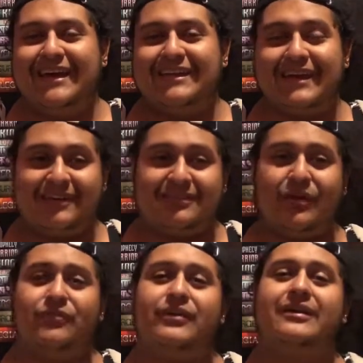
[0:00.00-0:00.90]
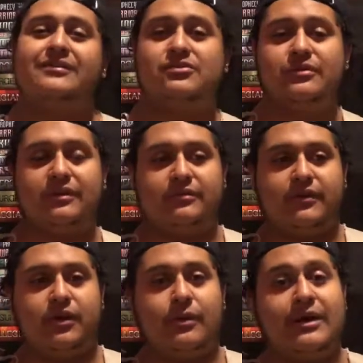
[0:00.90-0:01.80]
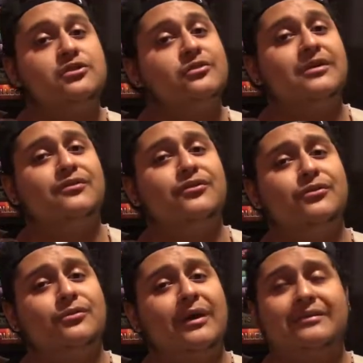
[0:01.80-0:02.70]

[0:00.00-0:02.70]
yes, hopefully you guys enjoyed this video. I enjoyed it too.